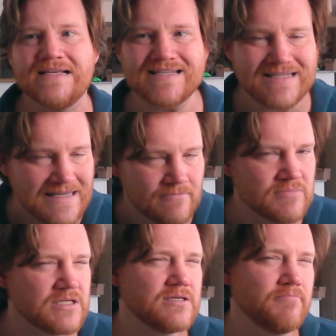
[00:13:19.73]

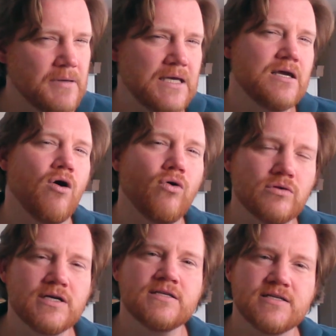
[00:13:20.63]
seems to be
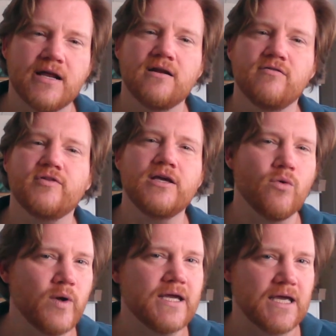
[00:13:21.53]
holding tentatively
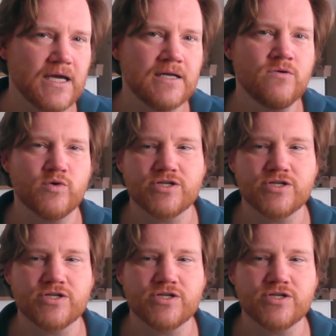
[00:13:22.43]
a week in,